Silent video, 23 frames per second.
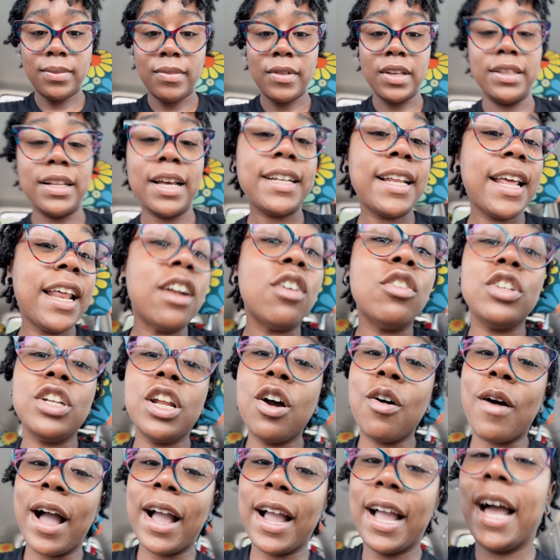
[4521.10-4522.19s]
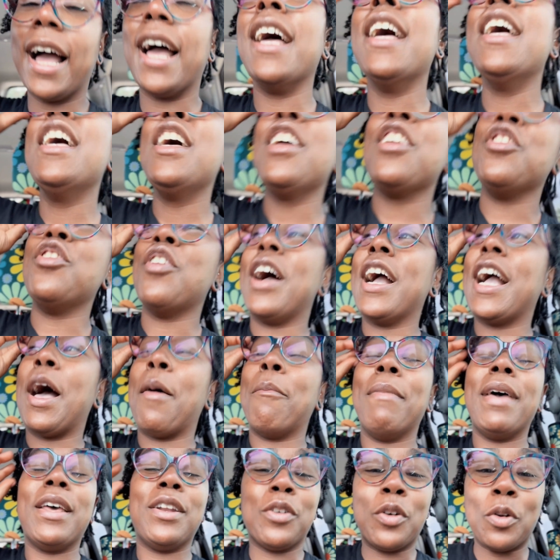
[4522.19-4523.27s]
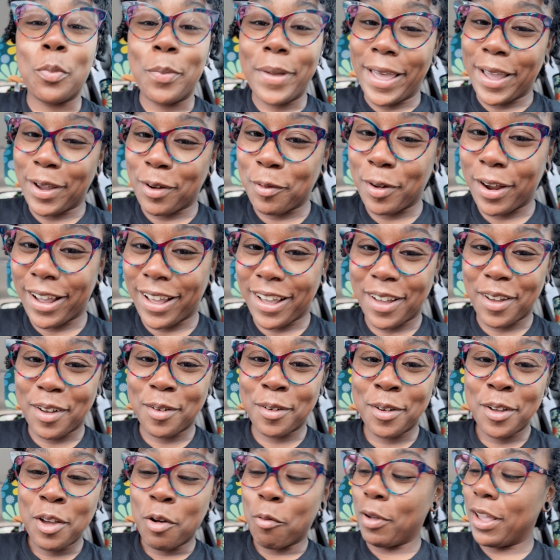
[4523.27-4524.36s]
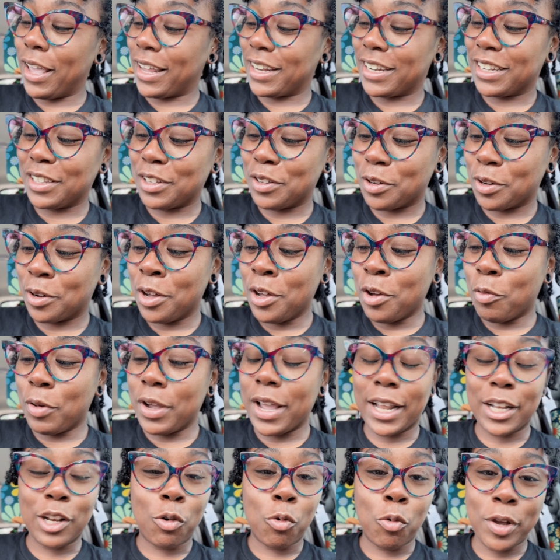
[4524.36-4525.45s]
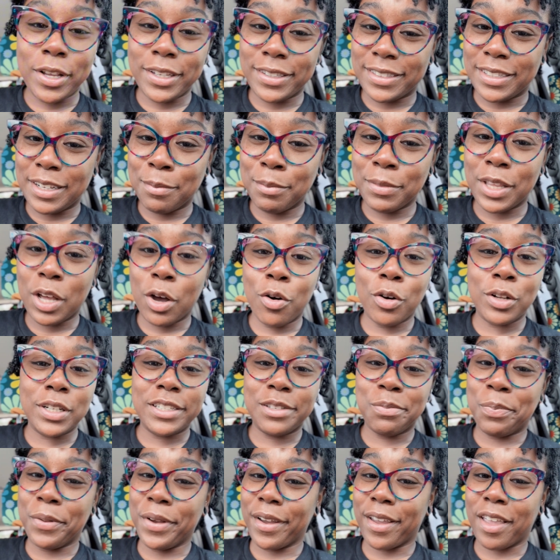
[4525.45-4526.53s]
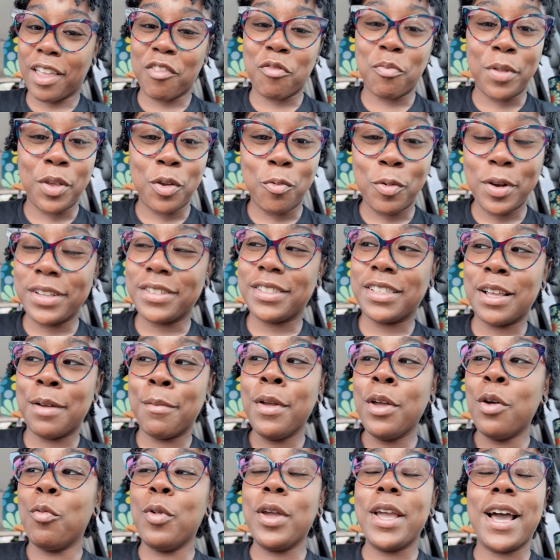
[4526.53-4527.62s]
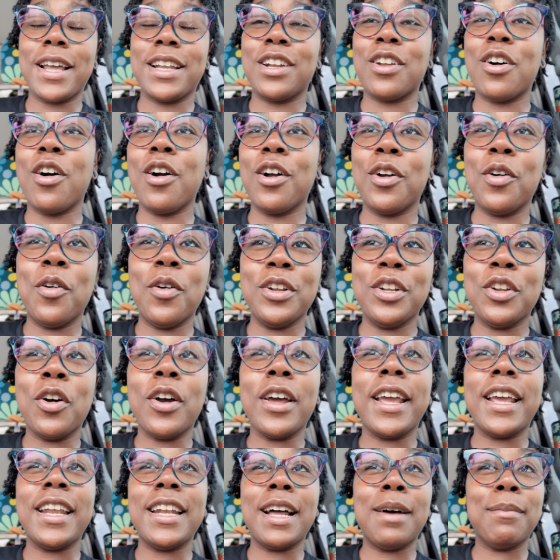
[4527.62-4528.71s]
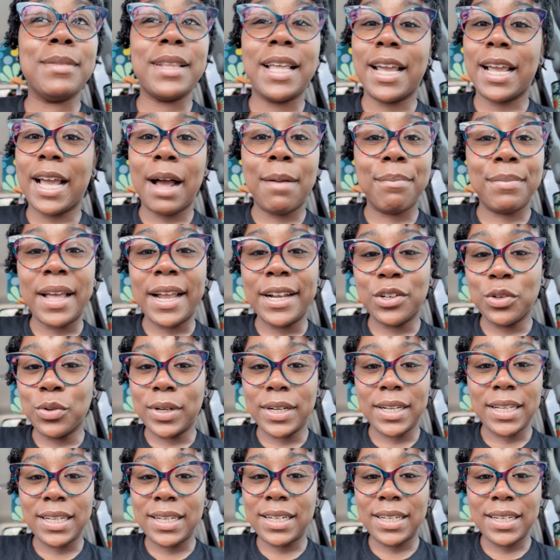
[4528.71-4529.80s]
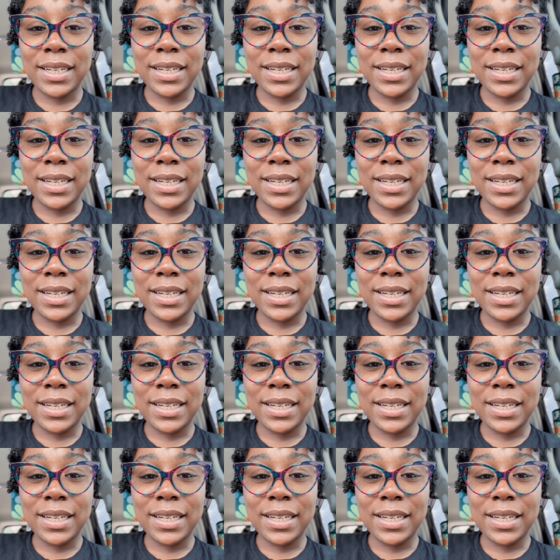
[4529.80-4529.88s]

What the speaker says: Now they don't know I got medical background. We got the wisdom. The Holy Spirit gave me wisdom. We got it all going on, and I'm like, I'm not doing it.